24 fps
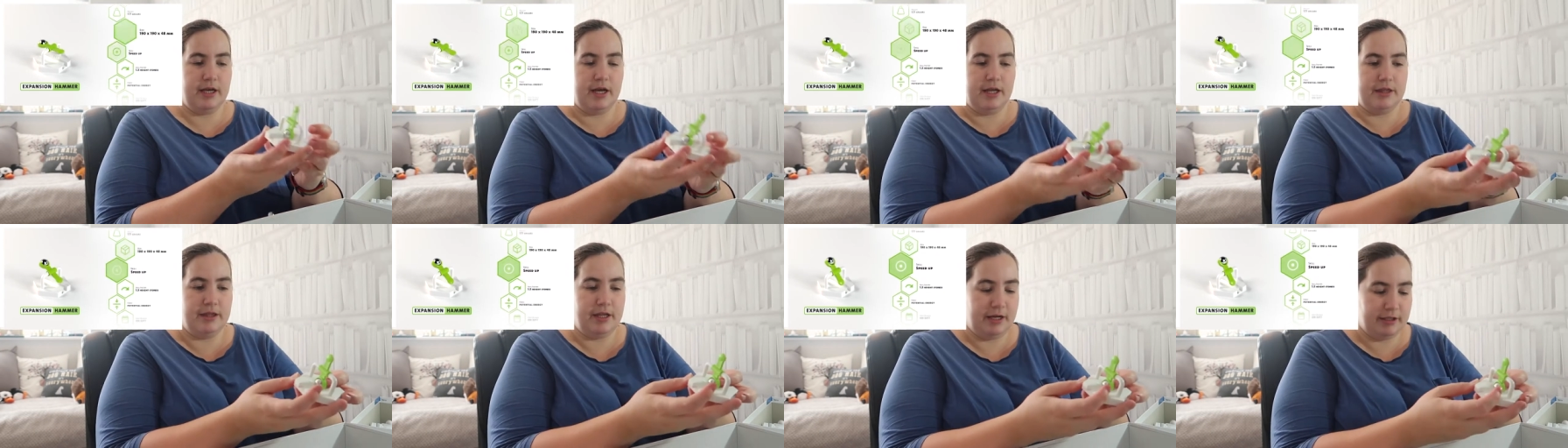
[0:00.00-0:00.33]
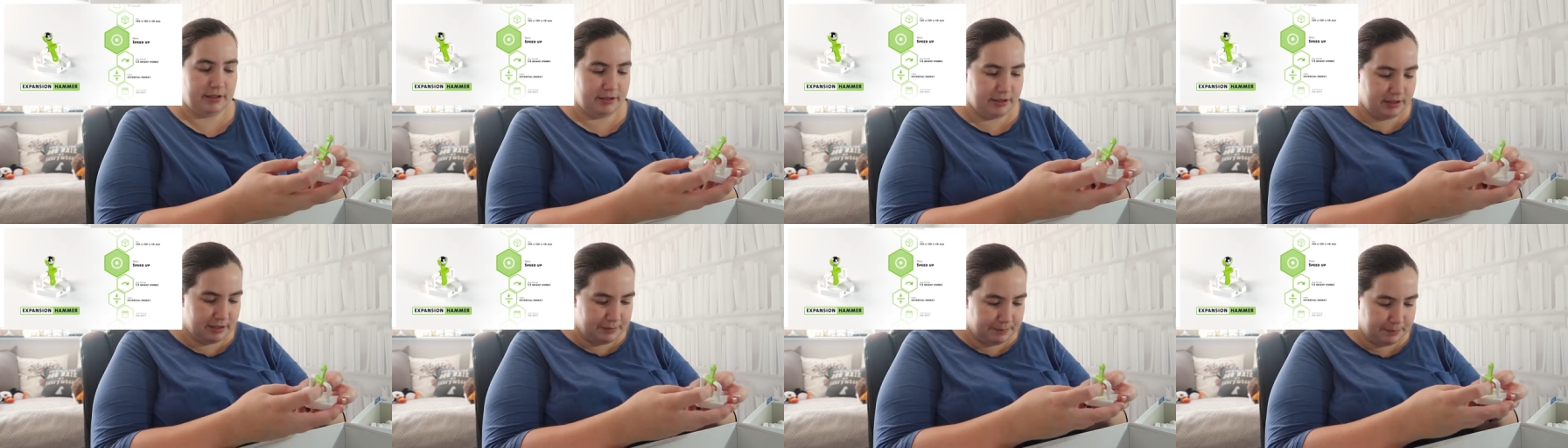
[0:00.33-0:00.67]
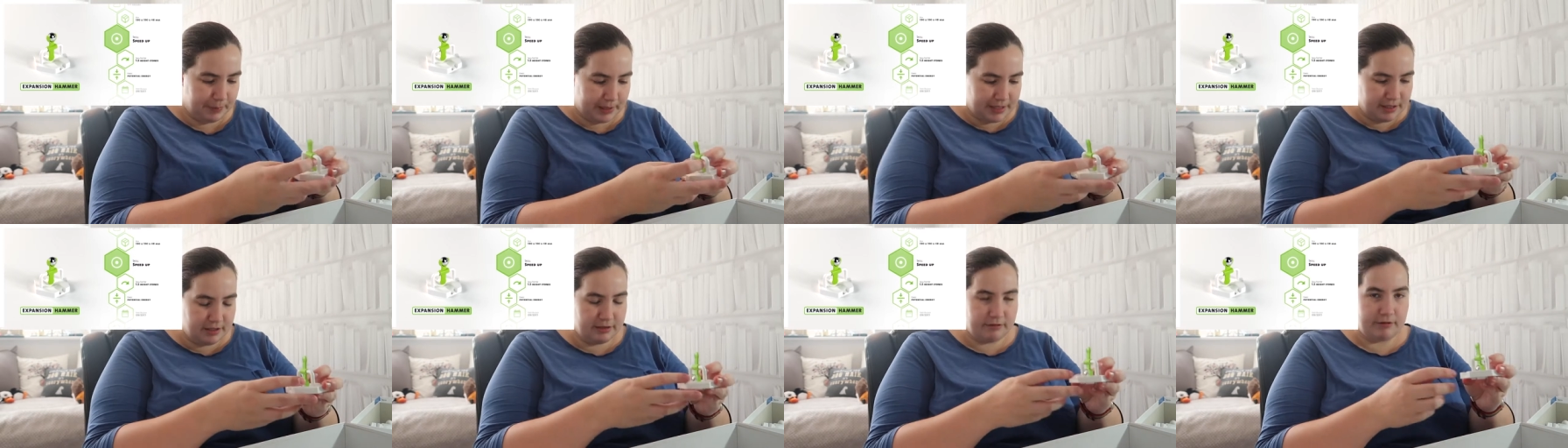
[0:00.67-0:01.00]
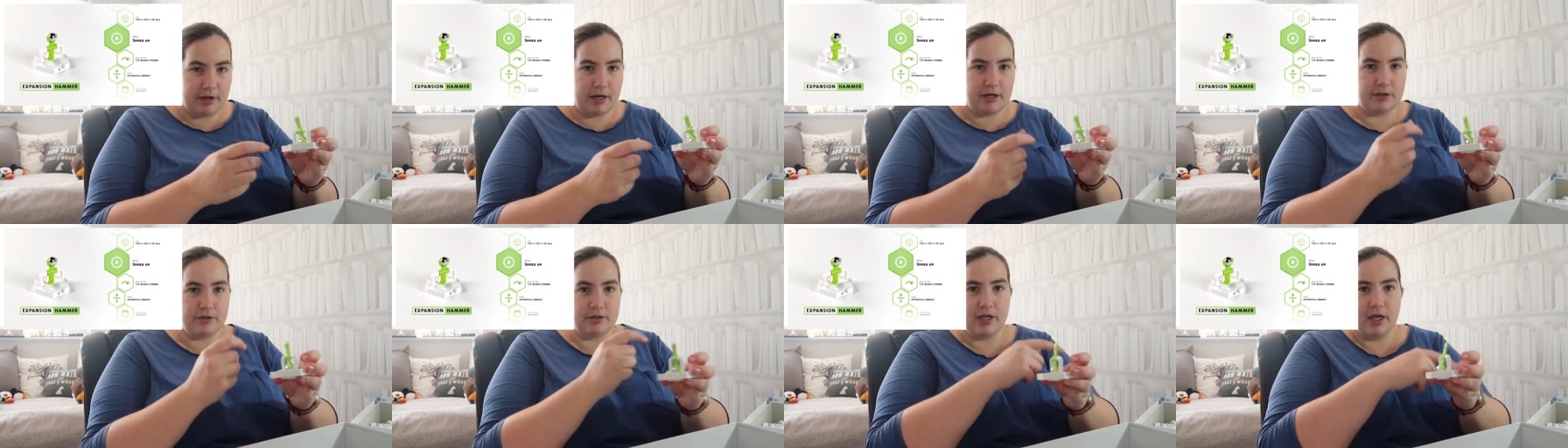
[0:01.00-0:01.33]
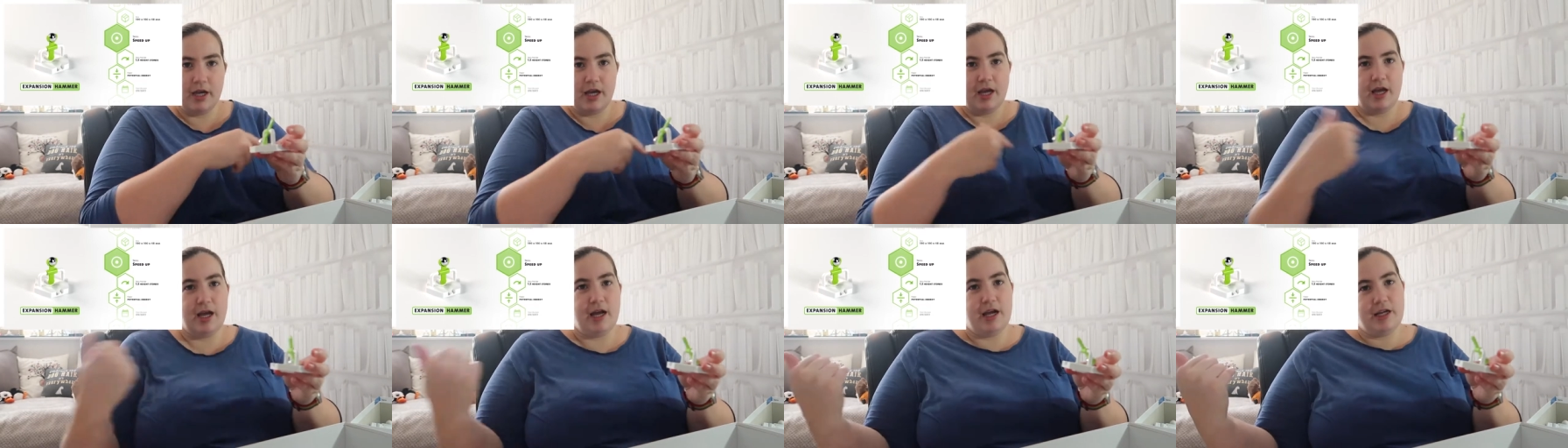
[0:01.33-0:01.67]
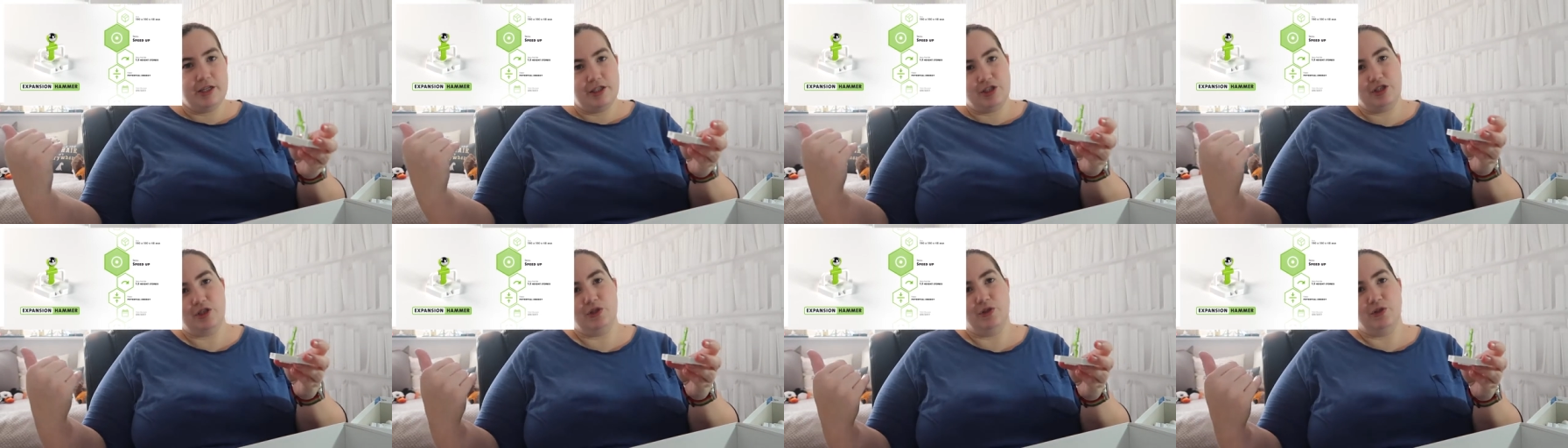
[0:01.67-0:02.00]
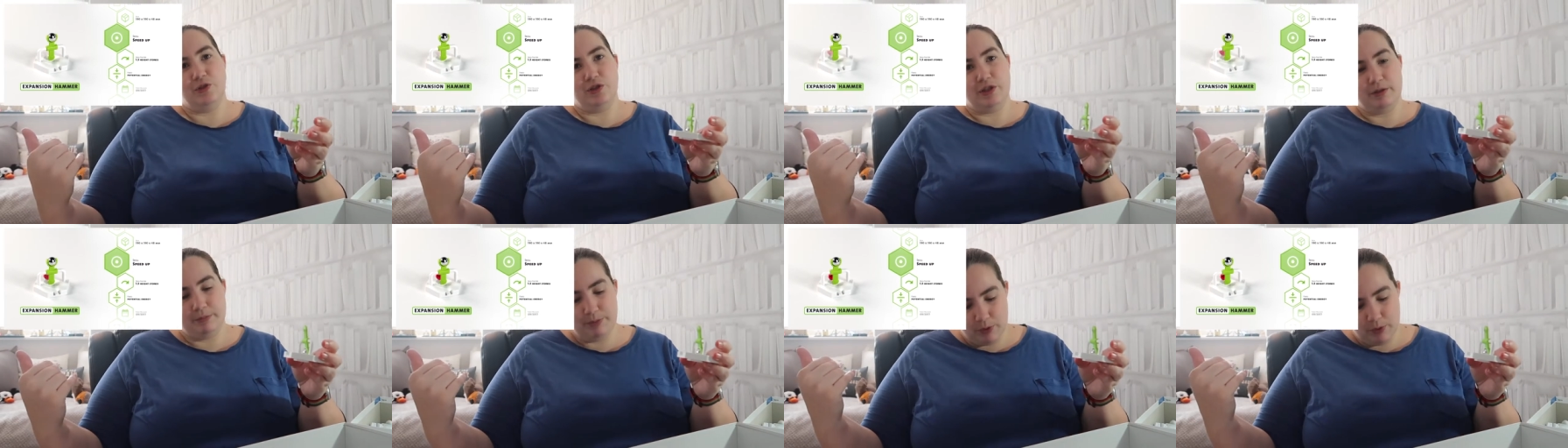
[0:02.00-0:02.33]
and that spins around and shoots the